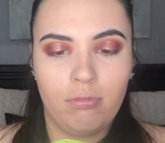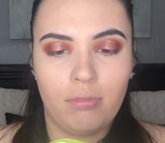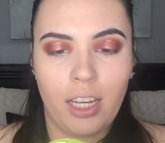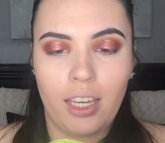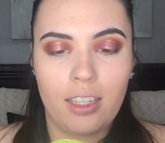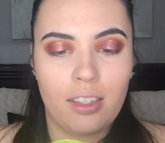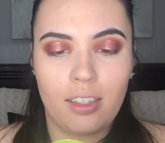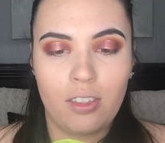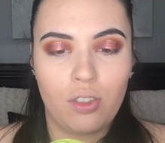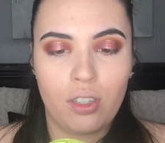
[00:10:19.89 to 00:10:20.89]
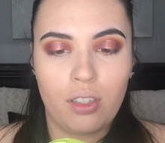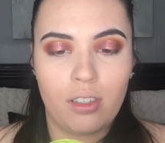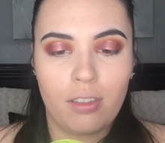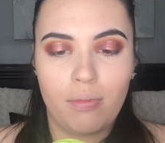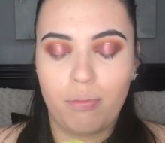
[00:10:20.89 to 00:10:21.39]
I guess it's
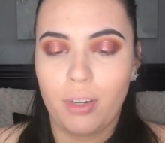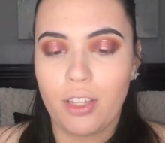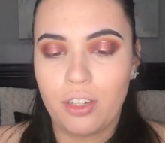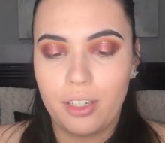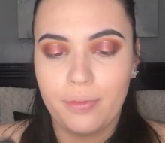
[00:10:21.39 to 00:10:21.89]
just bronzer.